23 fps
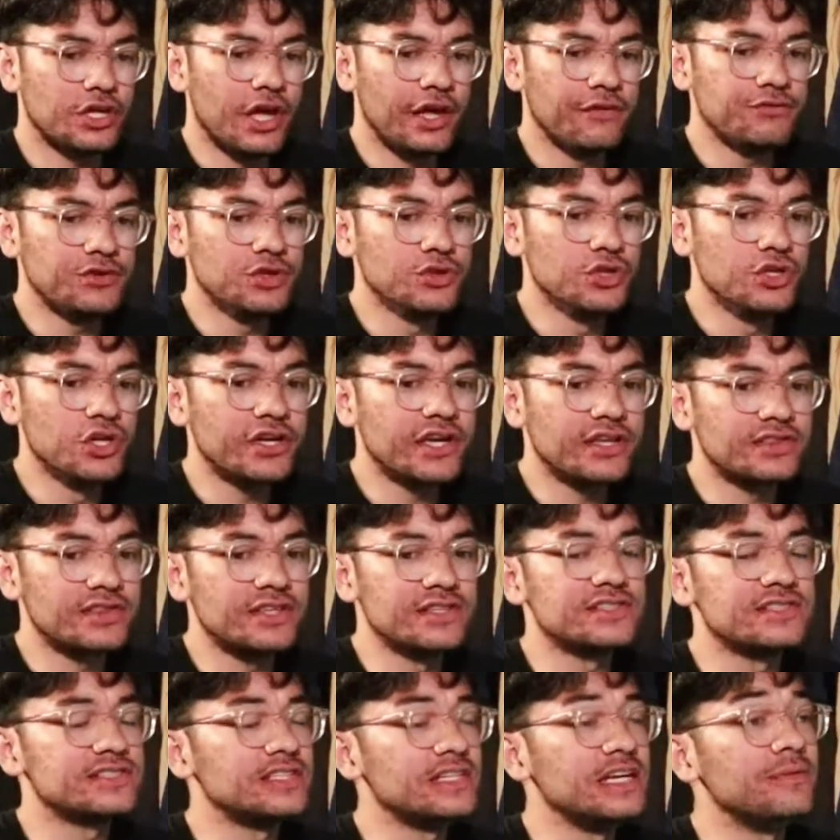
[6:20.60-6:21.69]
if you look at
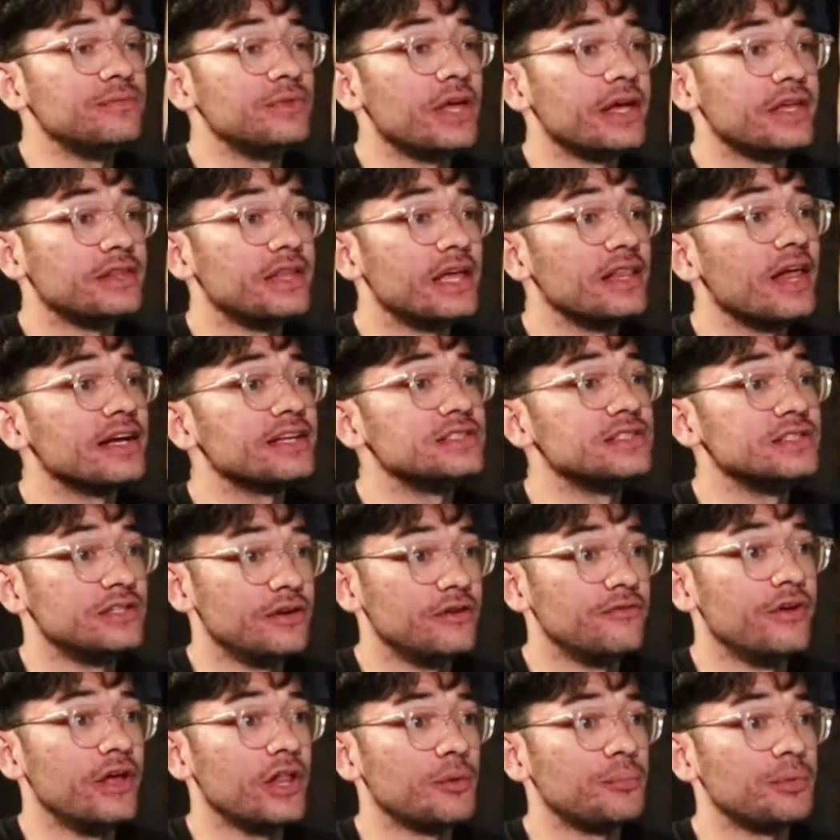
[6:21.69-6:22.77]
this team, they like to
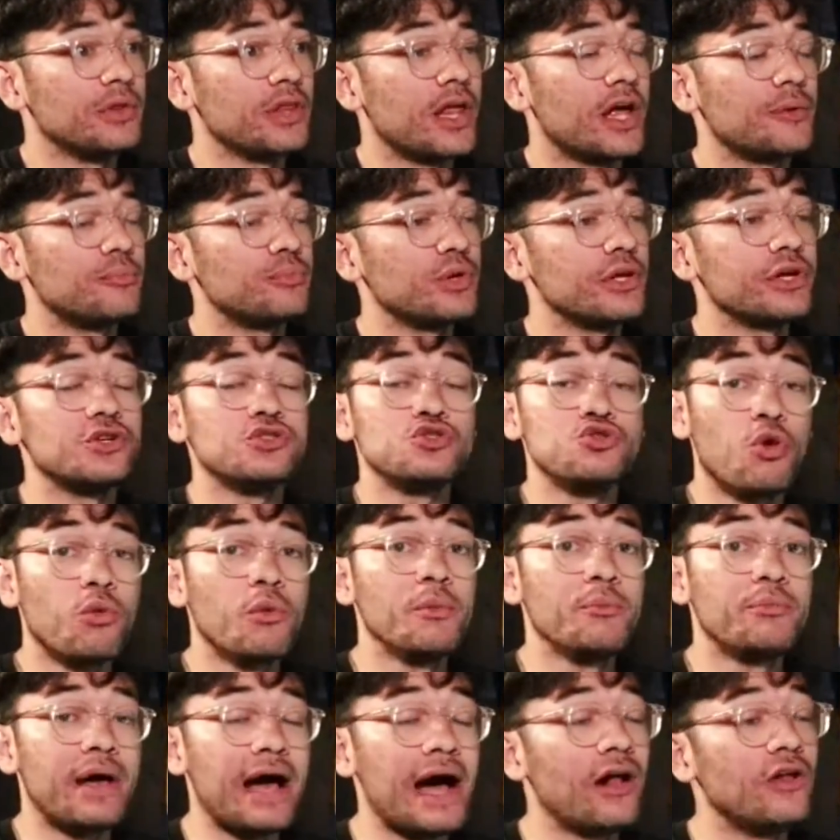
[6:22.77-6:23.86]
develop a lot of players.
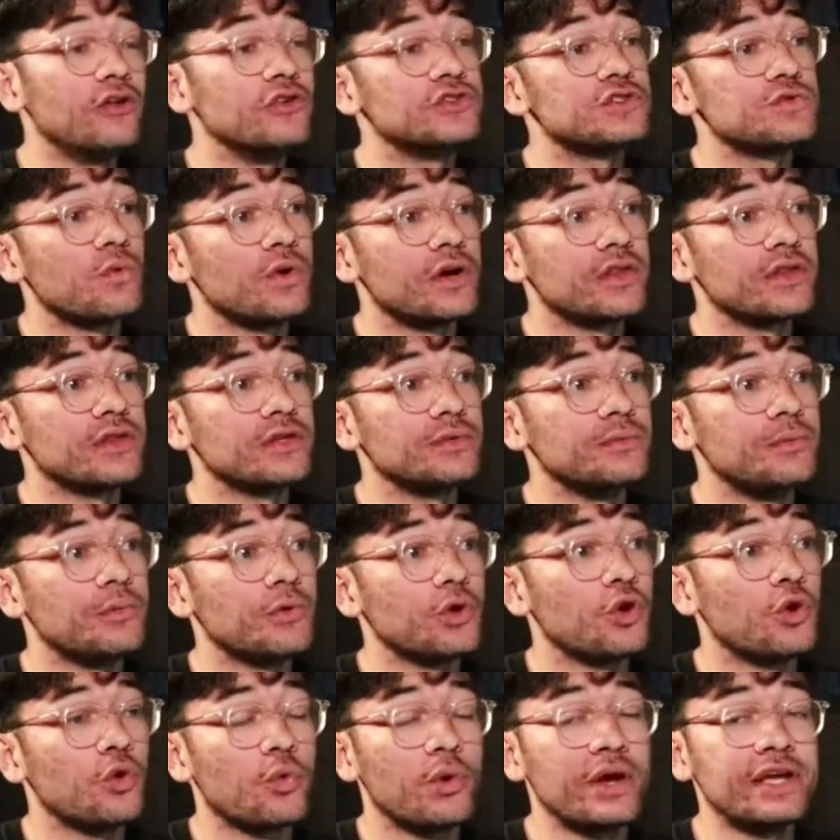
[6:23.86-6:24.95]
Norman Powell is one of the
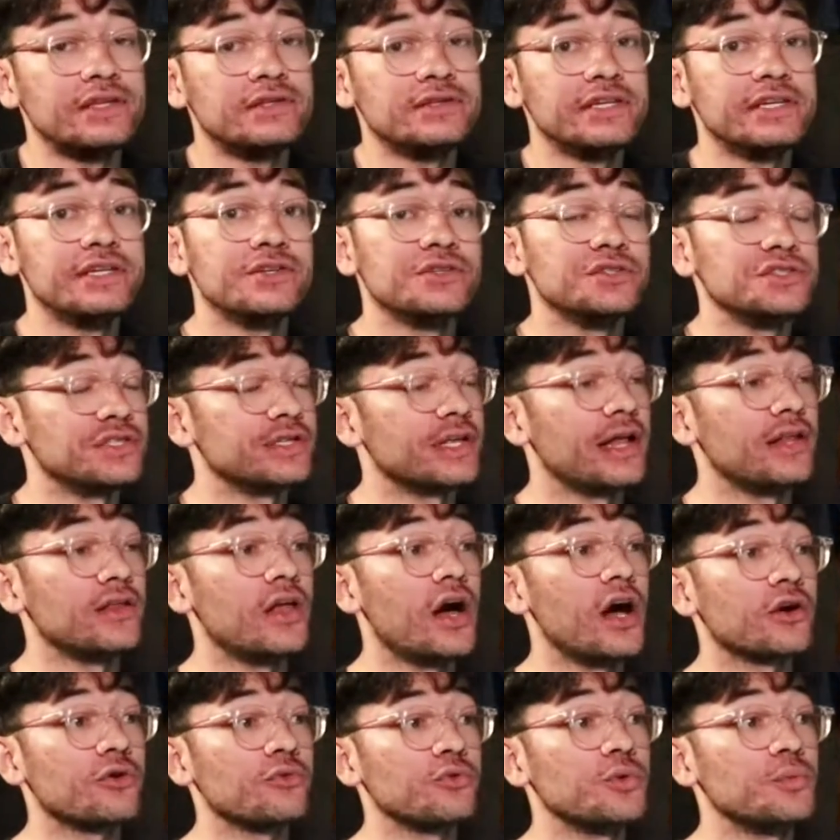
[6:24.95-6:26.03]
great leaders in that
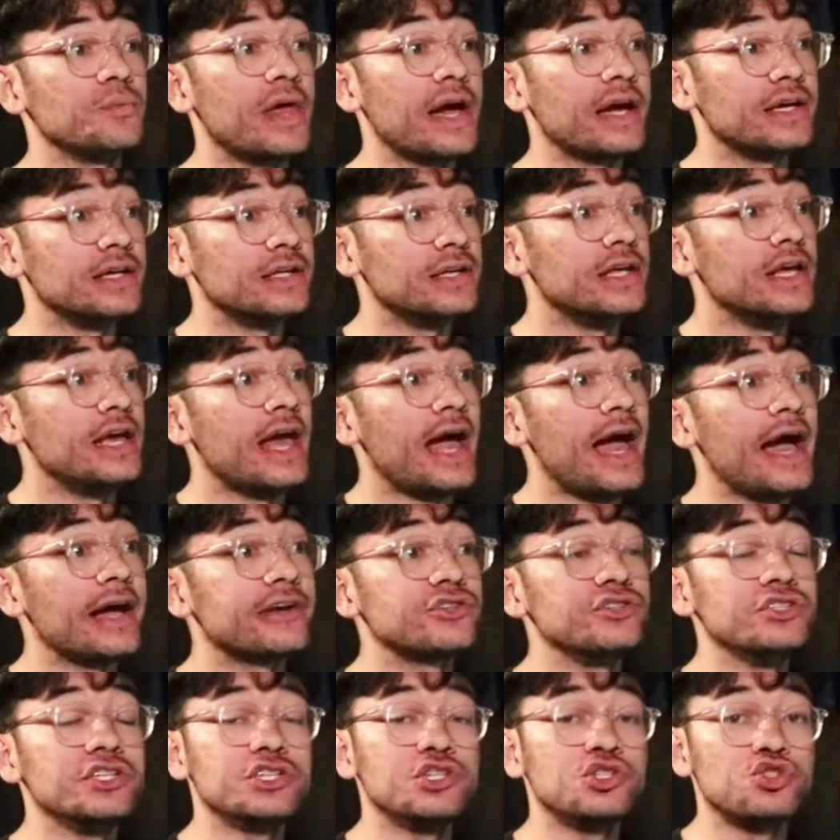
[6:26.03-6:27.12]
locker room that can
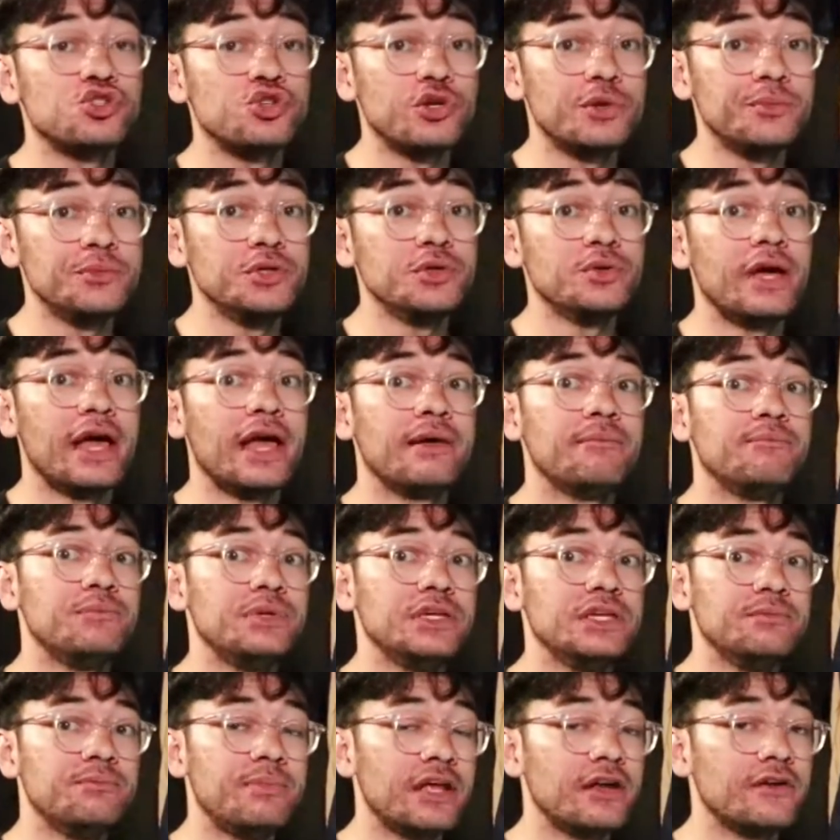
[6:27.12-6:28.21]
actually contribute and
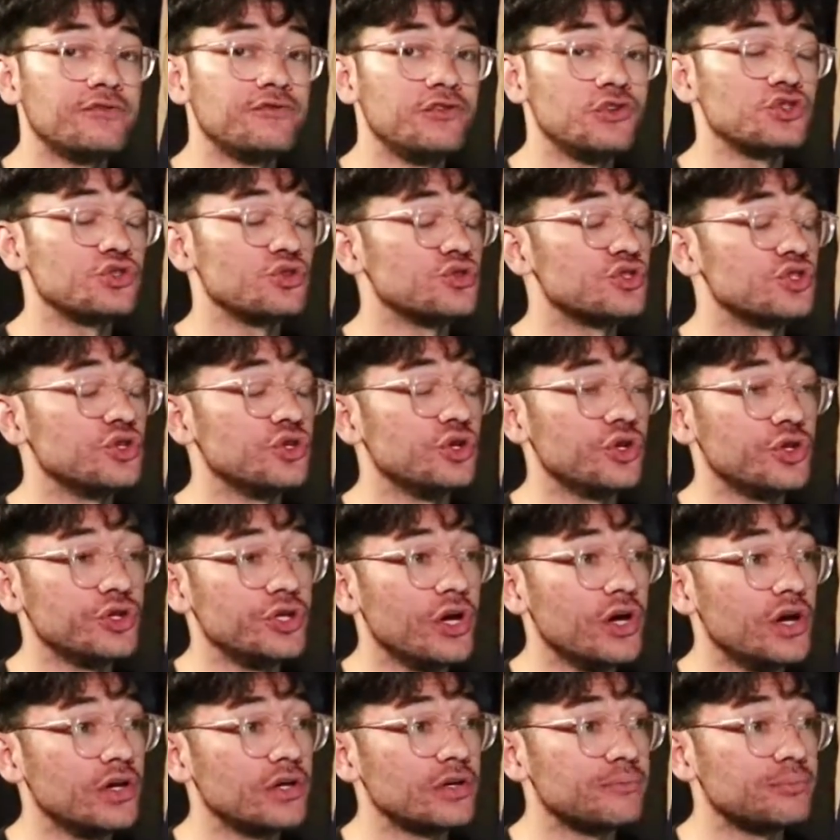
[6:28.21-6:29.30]
be beneficial to your
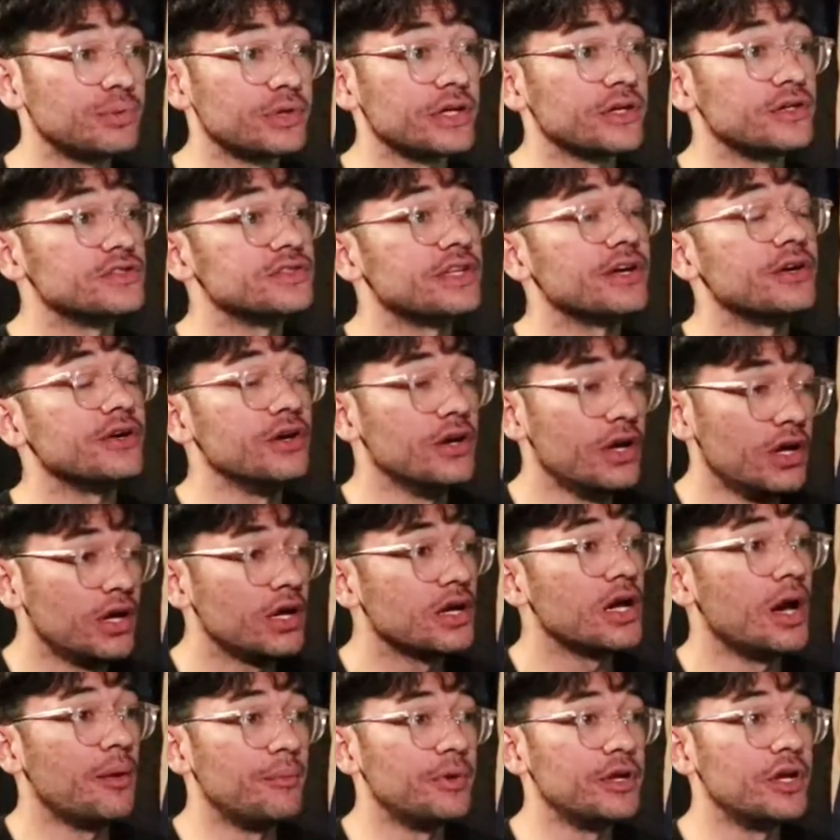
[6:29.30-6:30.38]
young players that are
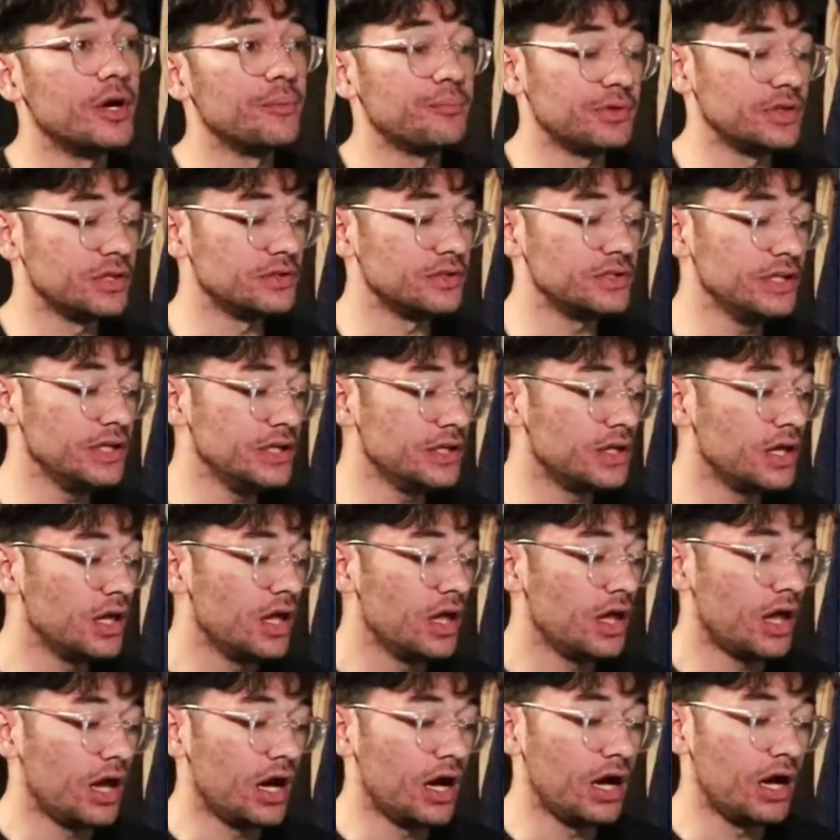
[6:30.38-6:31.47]
coming up in the league.
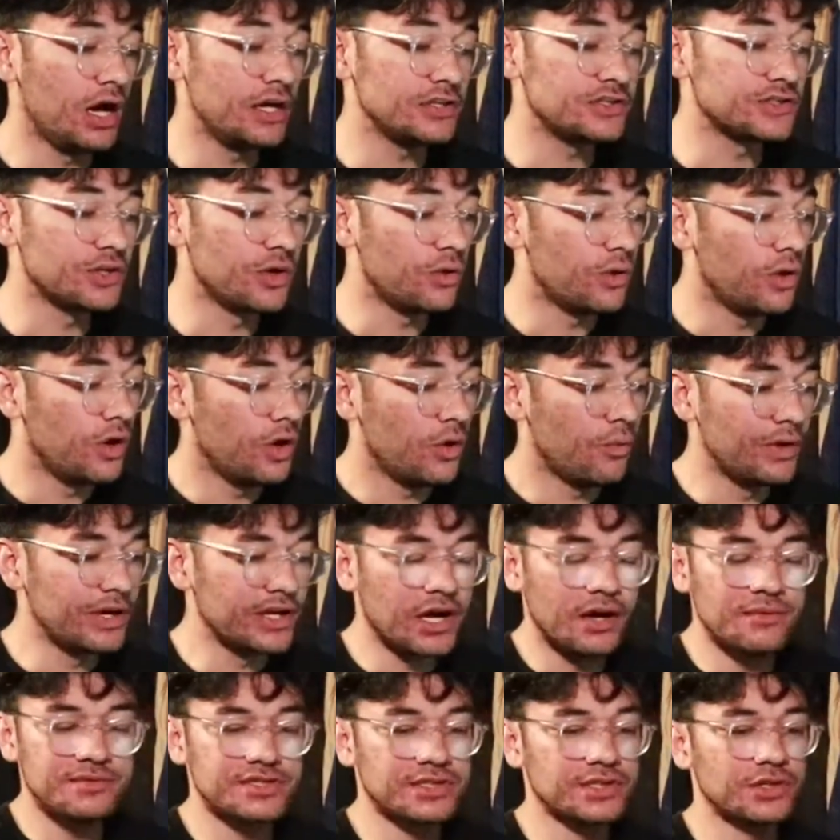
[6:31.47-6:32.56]
So when
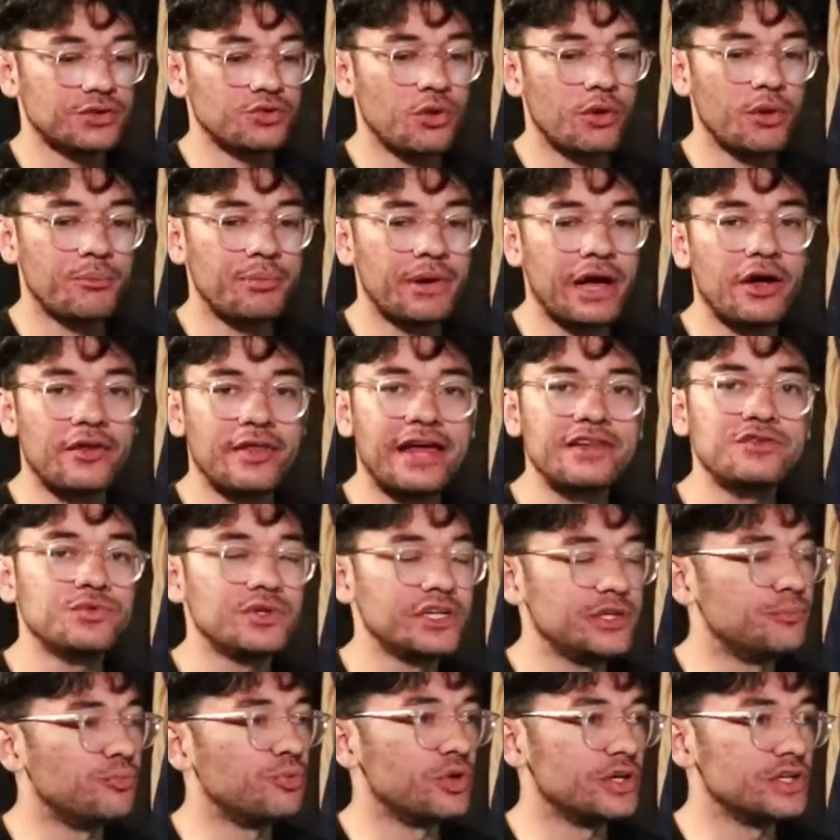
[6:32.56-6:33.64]
it comes to Norman Powell, that's
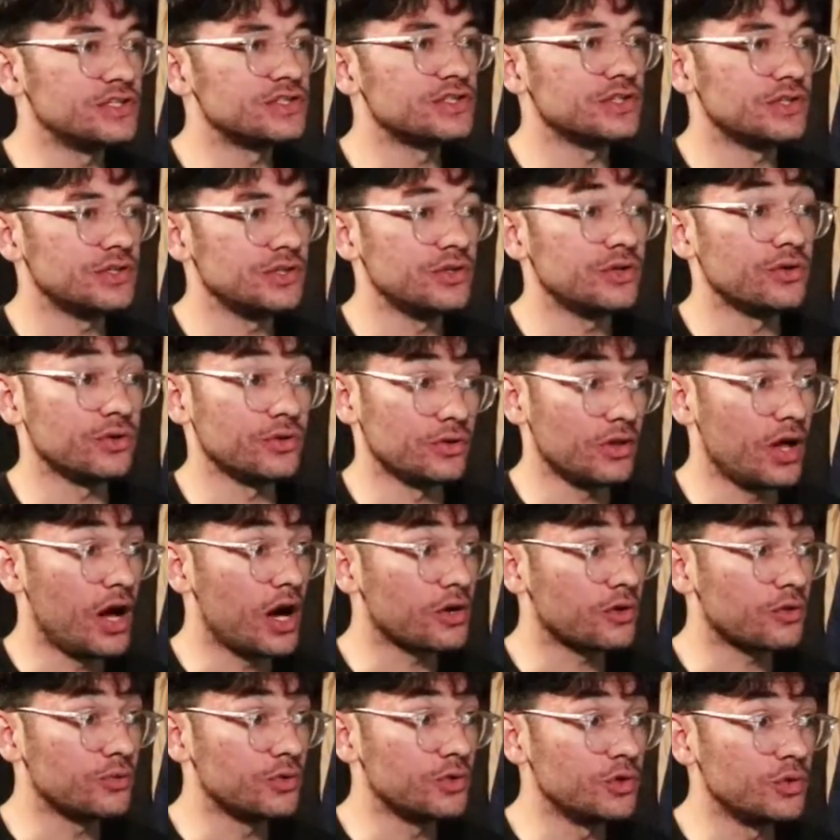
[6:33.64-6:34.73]
what he brings to your
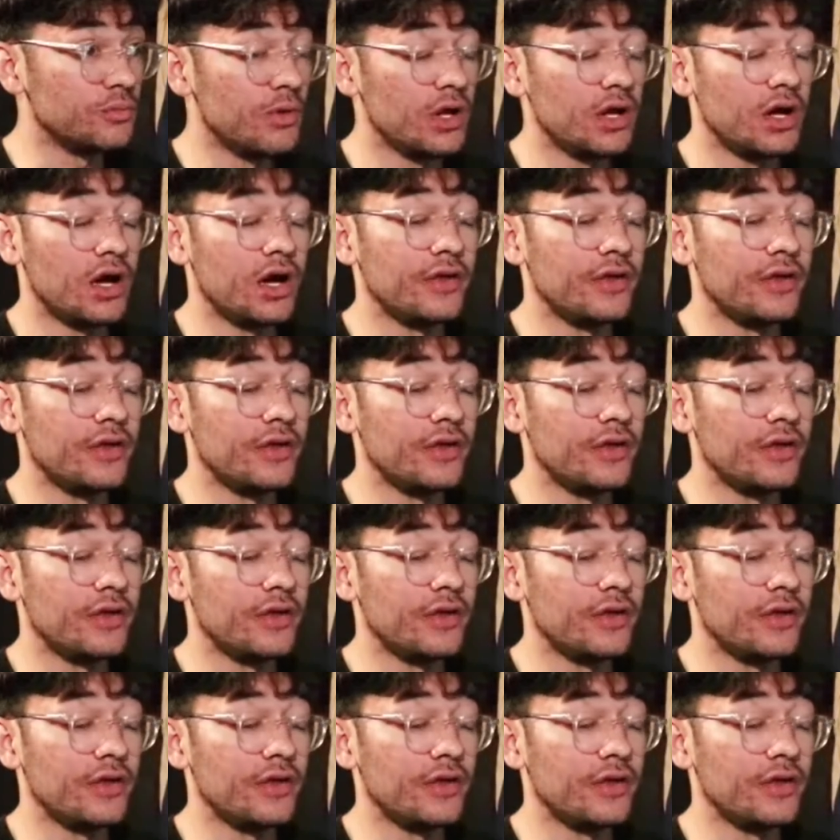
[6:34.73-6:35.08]
locker room.